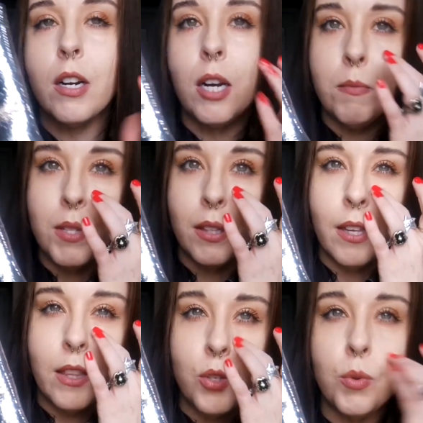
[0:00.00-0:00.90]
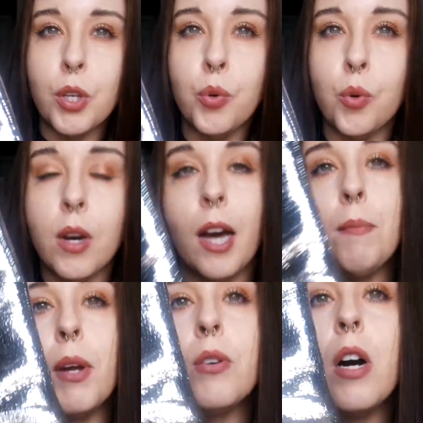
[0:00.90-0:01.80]
comes in like this really cool
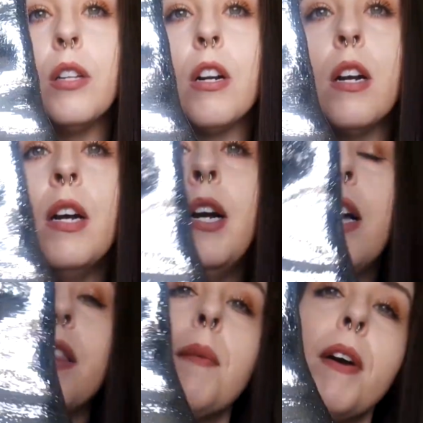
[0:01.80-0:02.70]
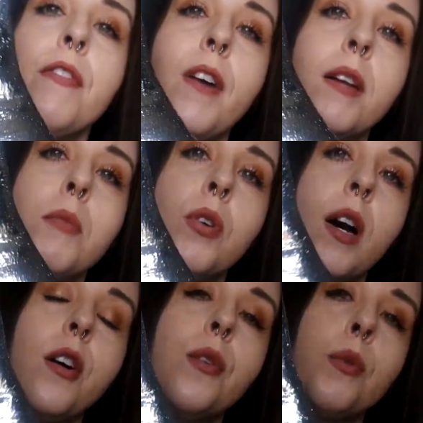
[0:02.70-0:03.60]
gunmetal color that my friend
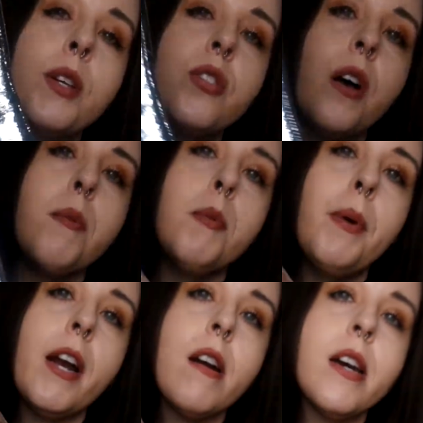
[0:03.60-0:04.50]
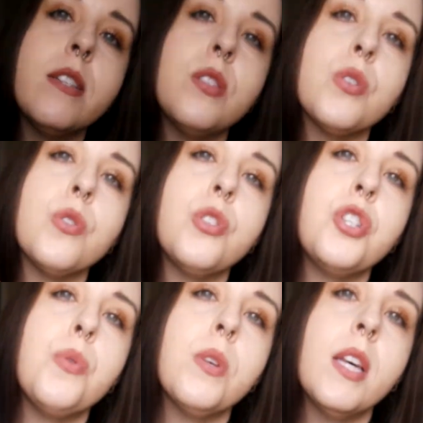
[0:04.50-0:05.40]
Mocha, when we saw them in Paris,
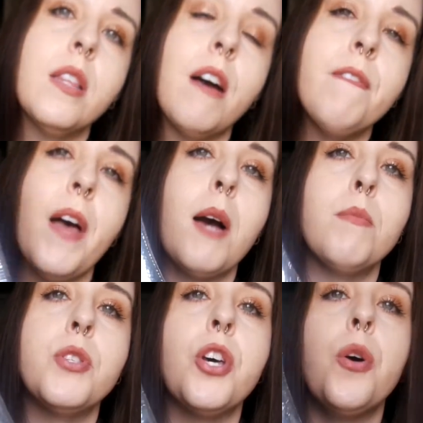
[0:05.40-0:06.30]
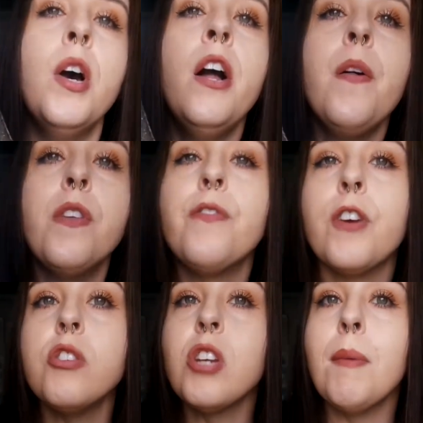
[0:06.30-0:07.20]
she really loved them. So the
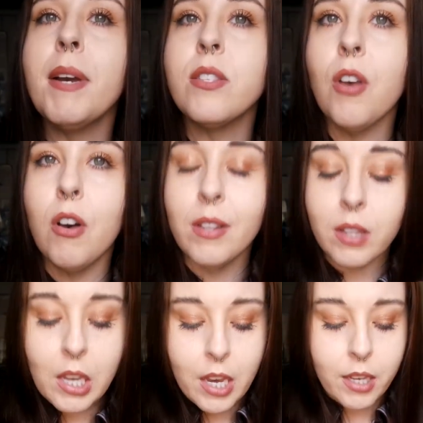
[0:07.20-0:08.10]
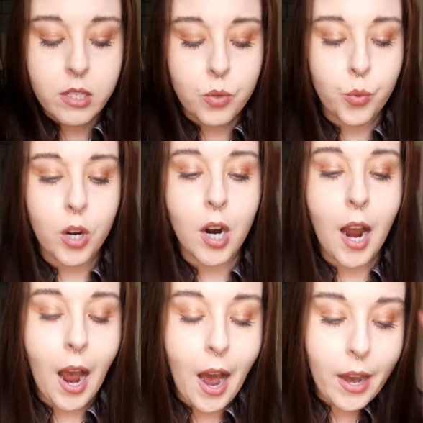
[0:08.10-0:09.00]
first time I saw these were
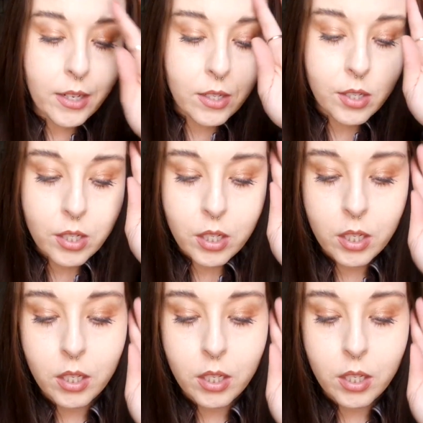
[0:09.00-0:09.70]
at